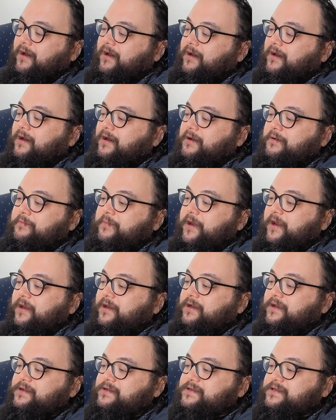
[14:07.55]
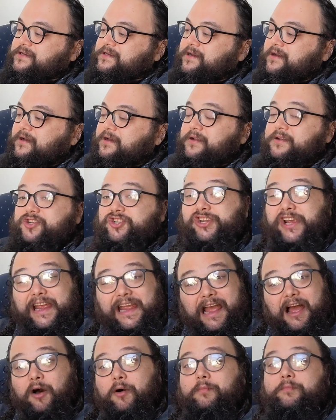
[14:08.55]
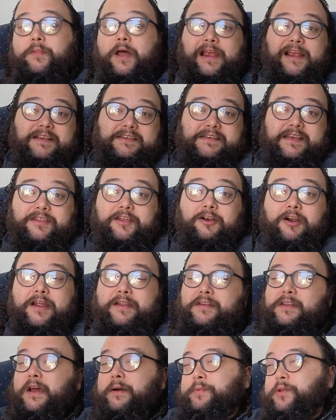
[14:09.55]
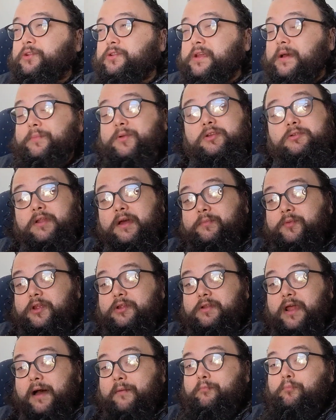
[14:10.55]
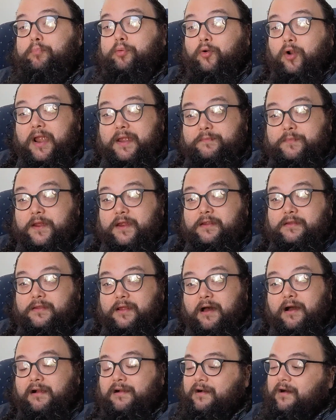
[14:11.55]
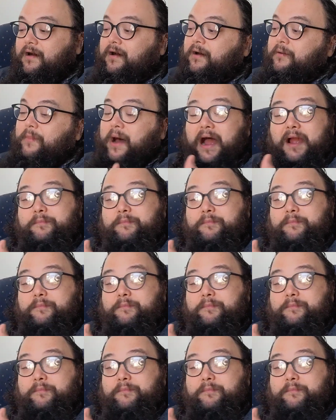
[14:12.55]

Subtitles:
And check out, like I said, they're at www.briping.com.